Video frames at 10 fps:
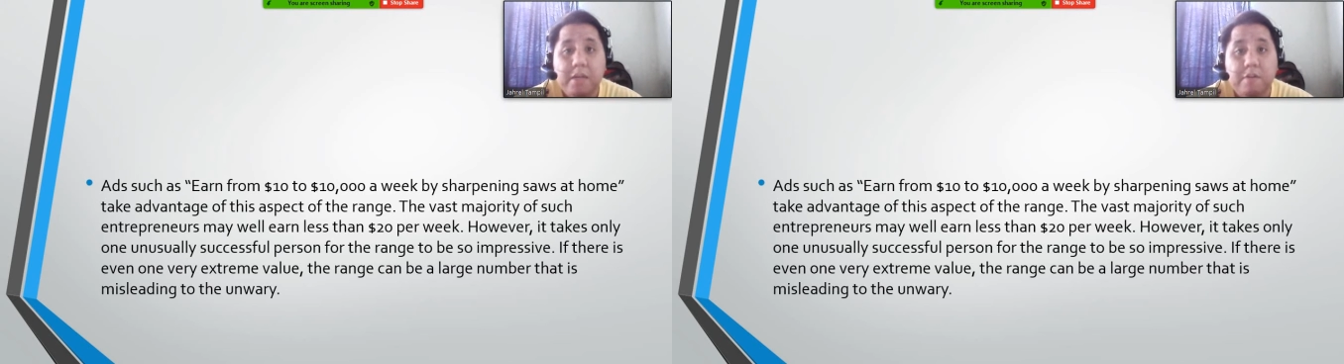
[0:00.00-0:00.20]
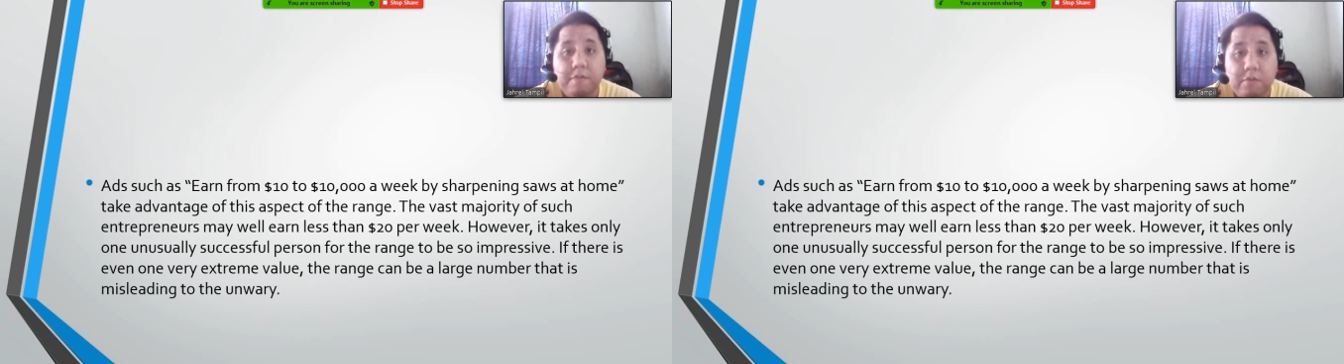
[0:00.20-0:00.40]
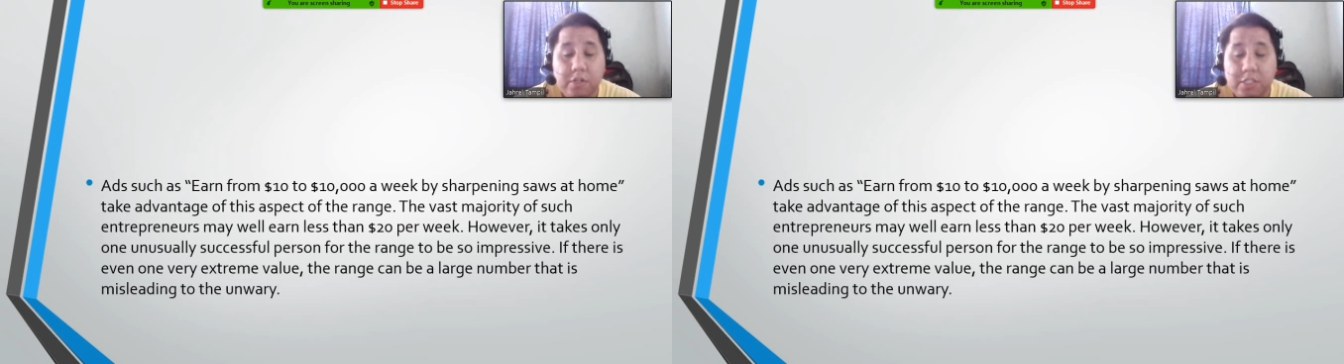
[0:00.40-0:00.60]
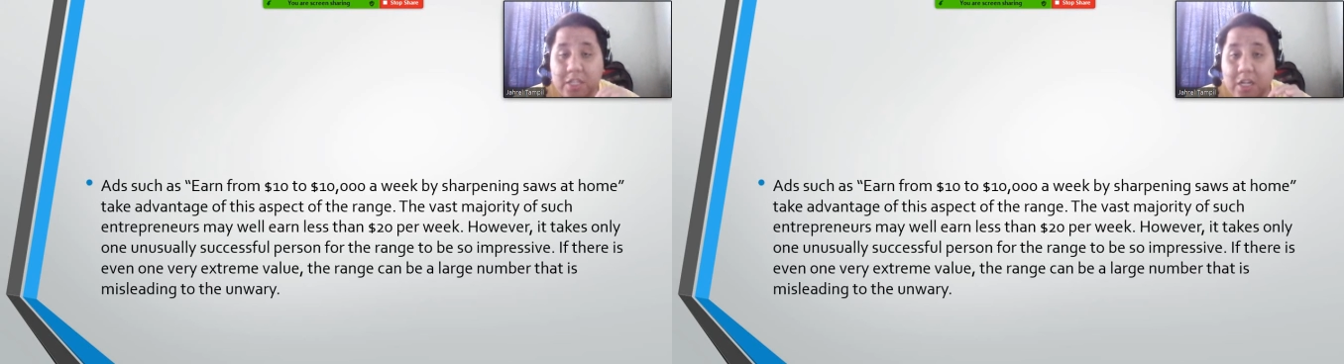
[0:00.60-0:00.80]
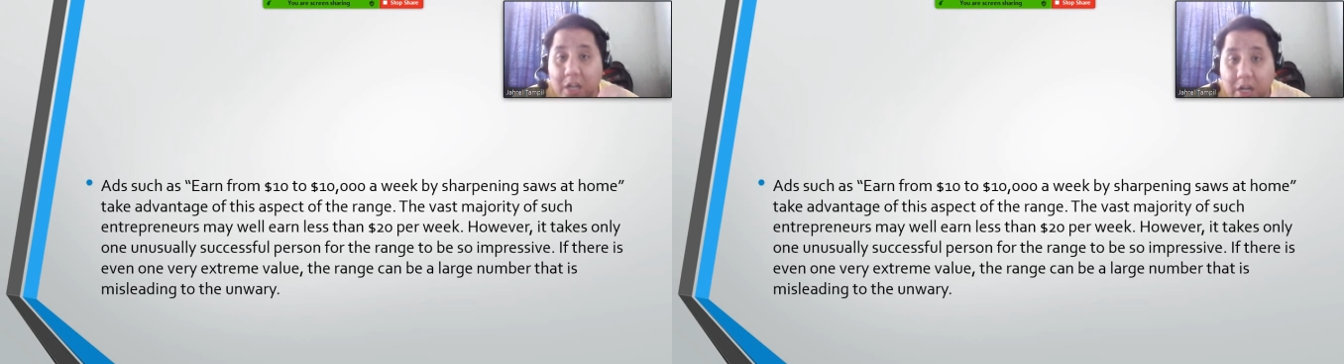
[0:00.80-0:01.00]
of course,
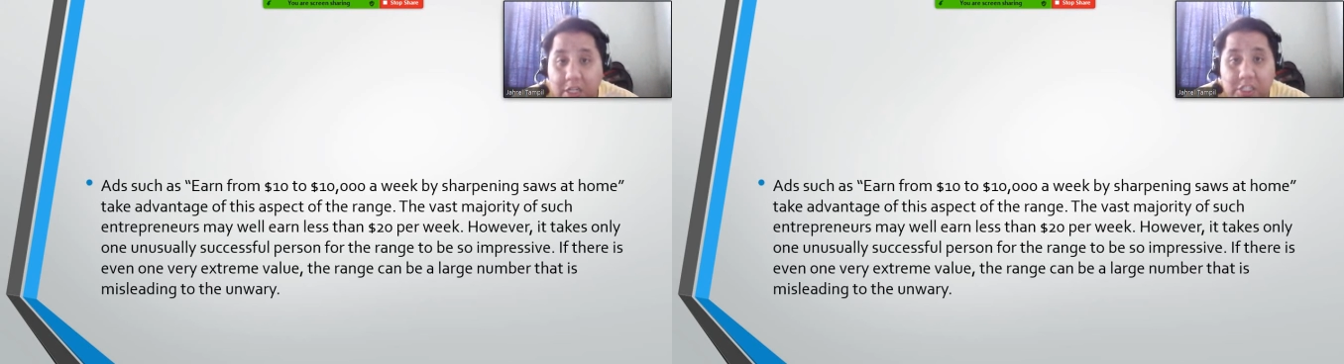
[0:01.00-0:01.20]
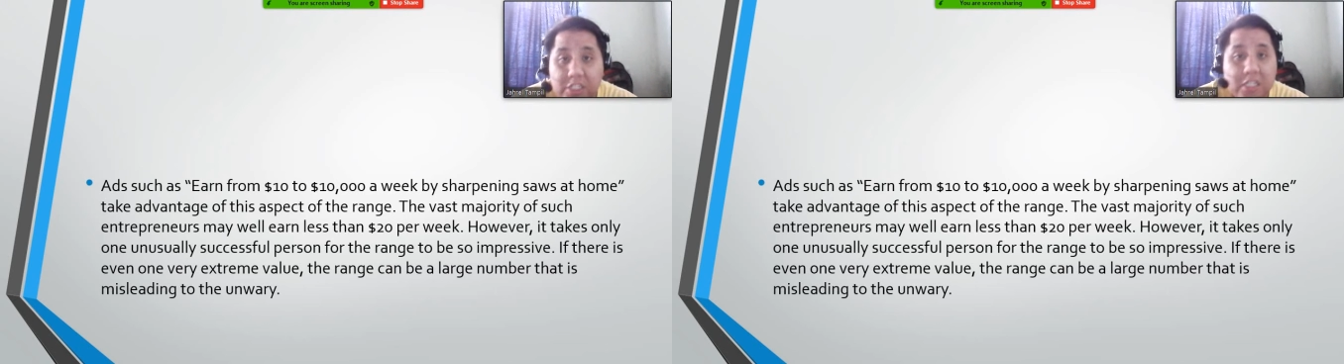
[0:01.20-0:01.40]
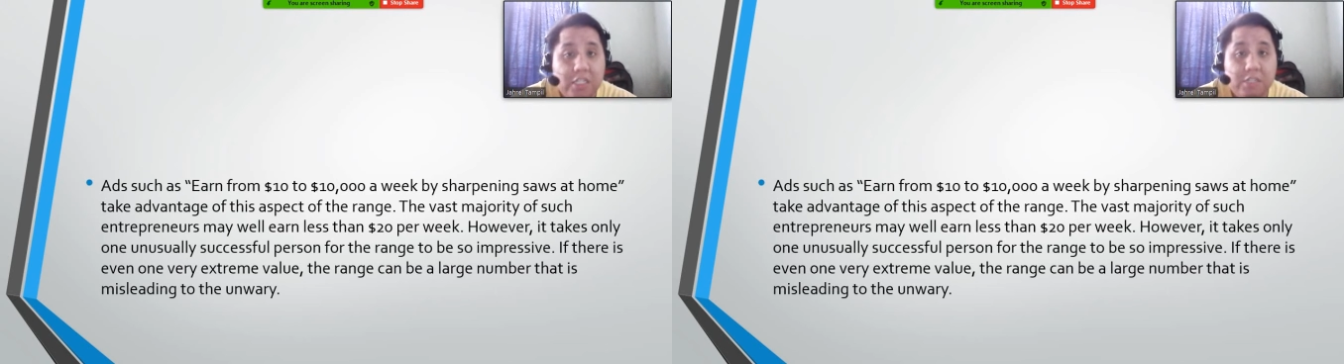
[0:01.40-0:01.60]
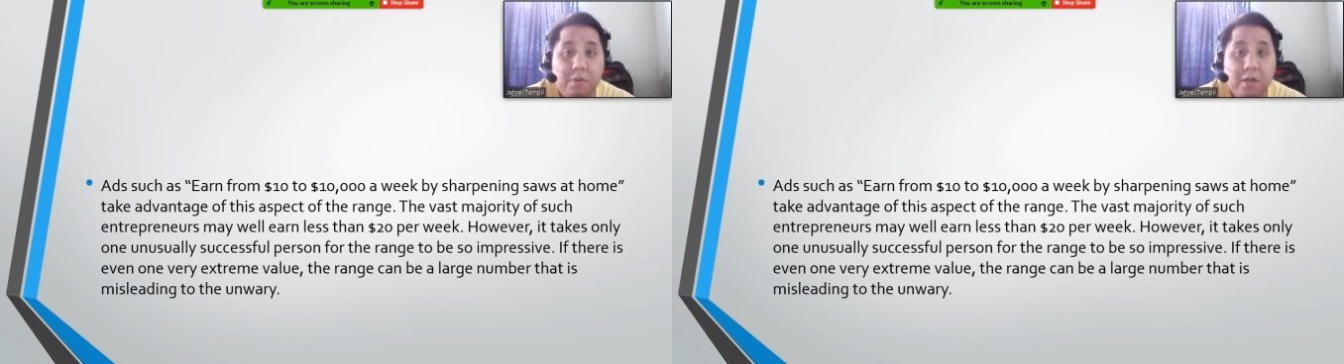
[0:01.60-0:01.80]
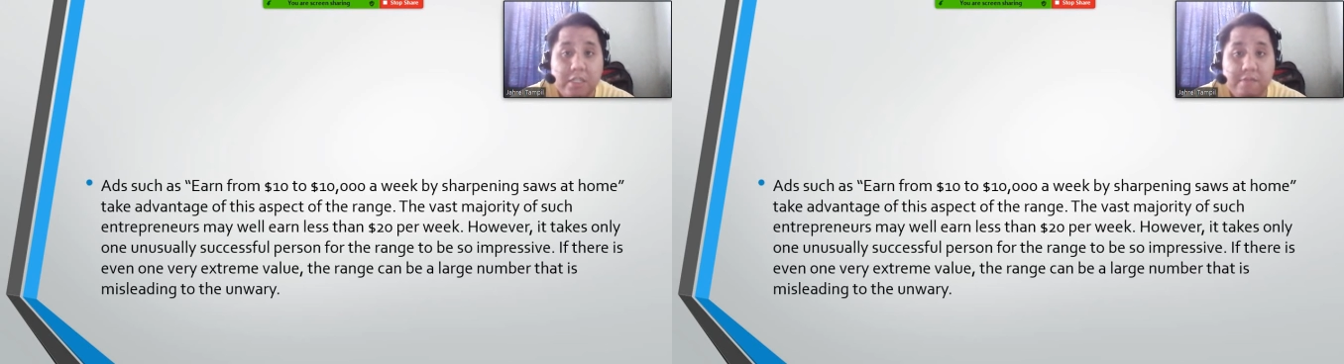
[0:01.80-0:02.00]
the largest and the
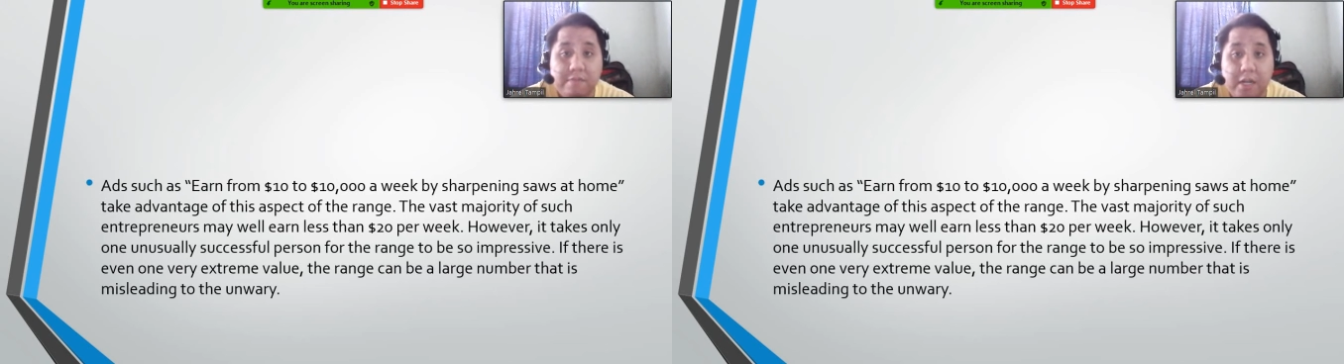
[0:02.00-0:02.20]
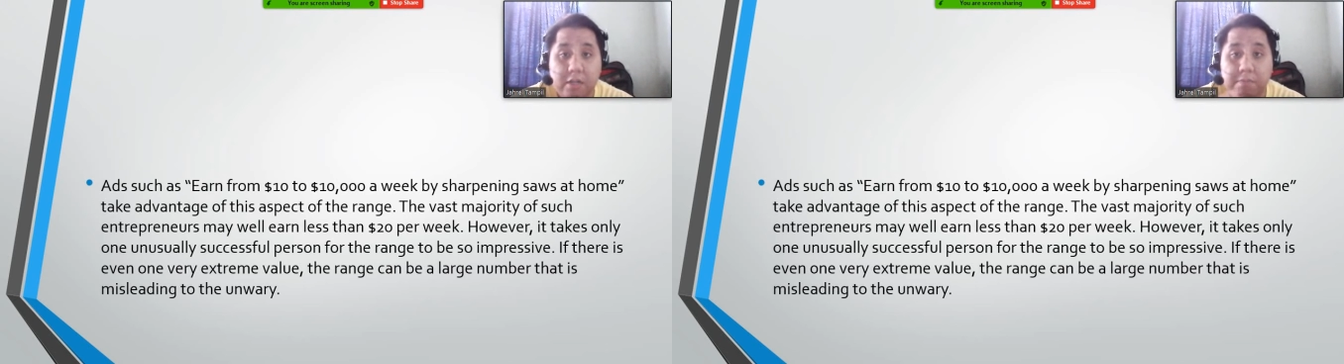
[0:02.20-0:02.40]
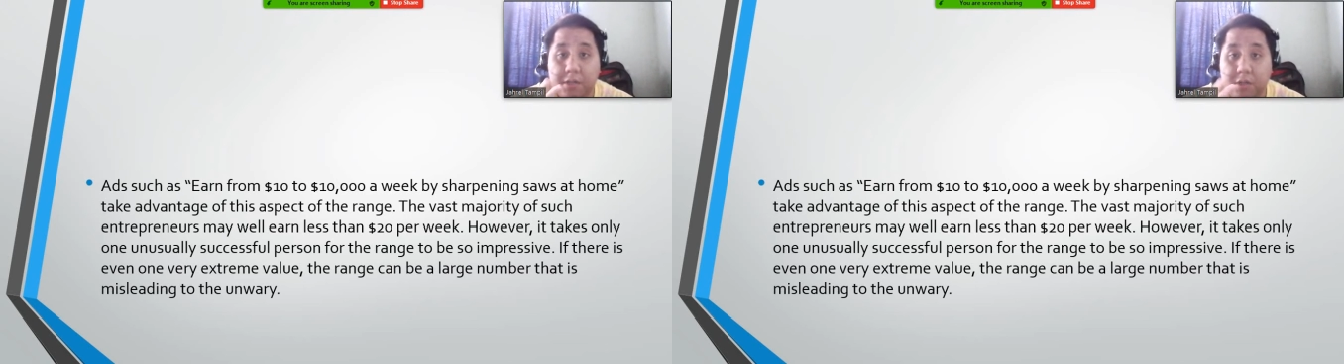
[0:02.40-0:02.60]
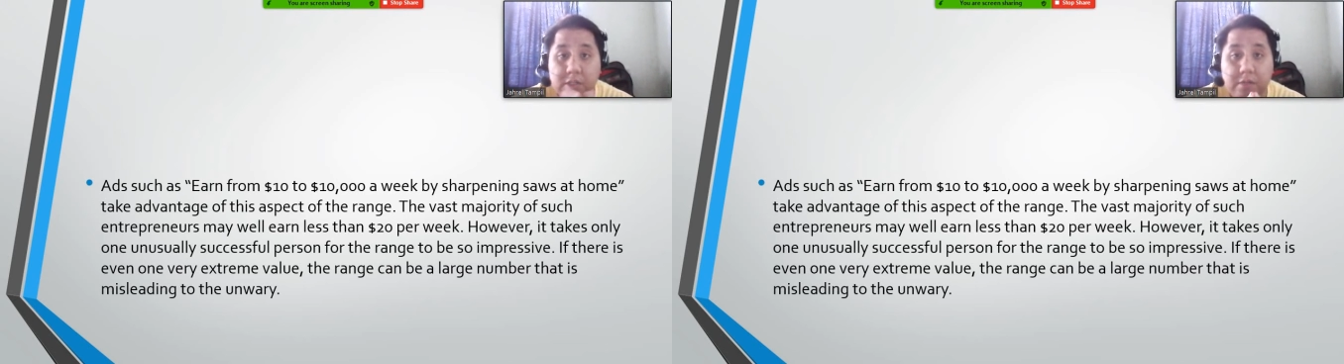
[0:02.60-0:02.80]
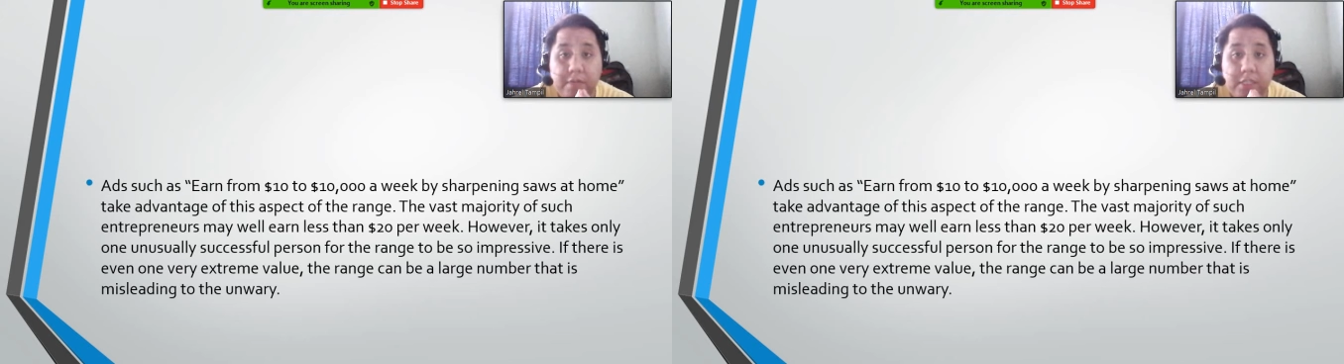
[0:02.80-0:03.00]
smallest value
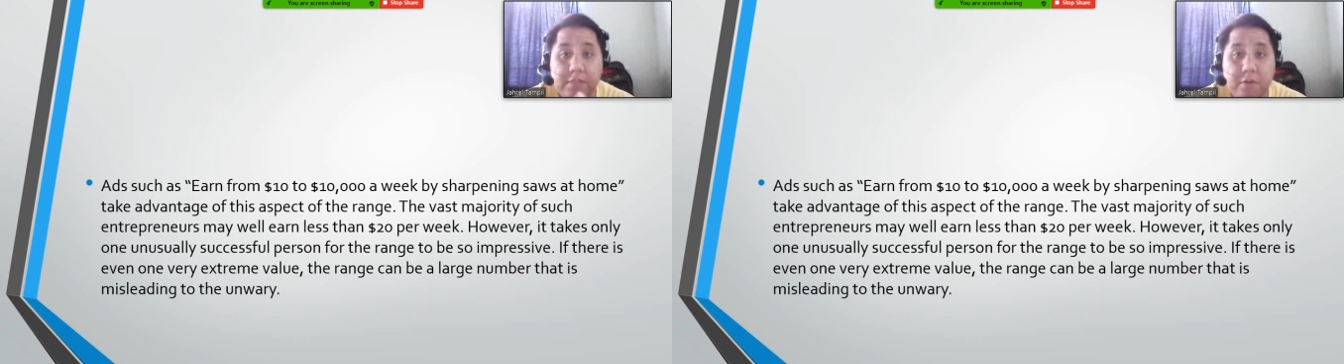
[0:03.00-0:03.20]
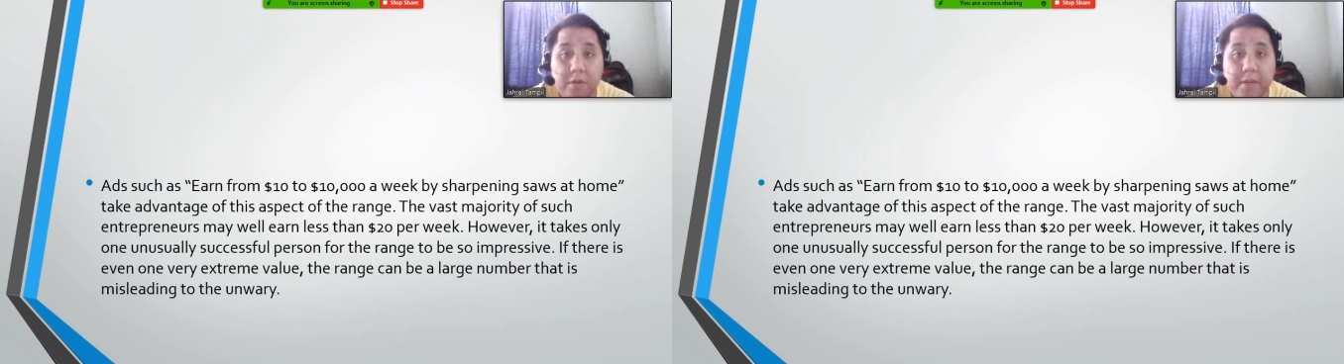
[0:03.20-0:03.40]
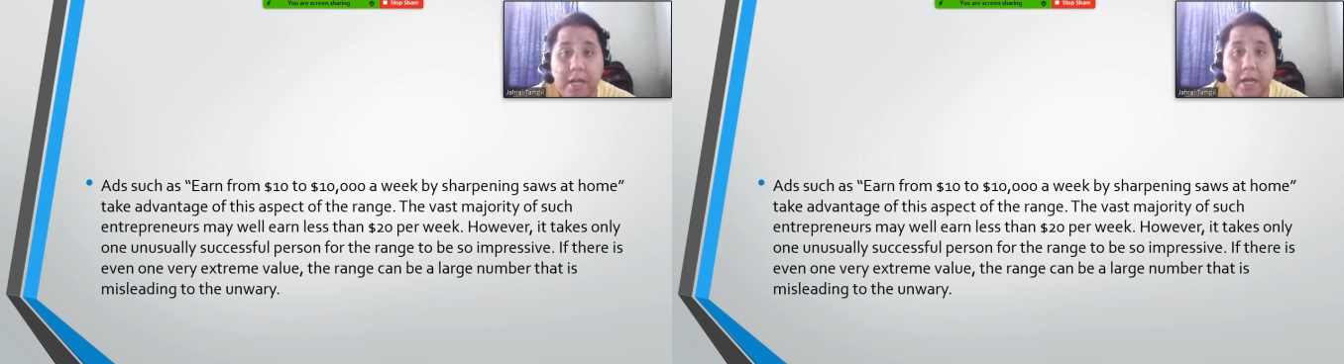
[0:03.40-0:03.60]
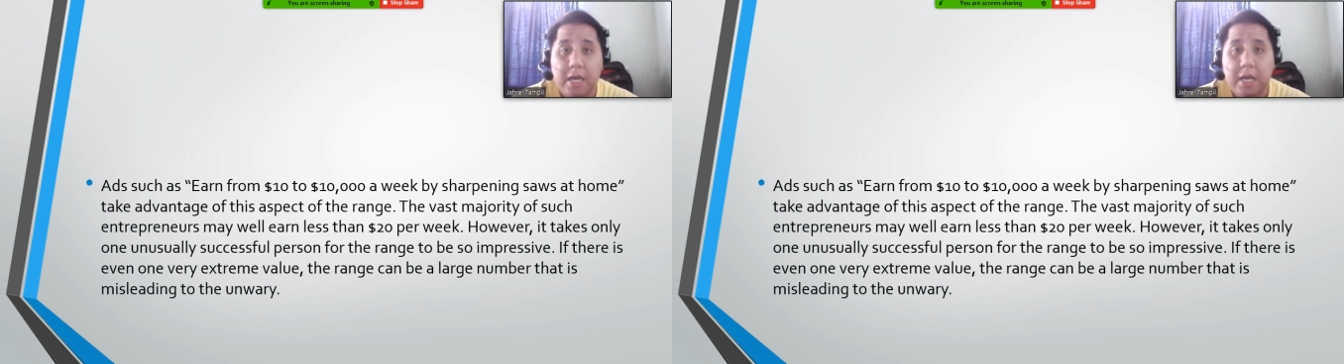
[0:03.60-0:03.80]
because of its formula.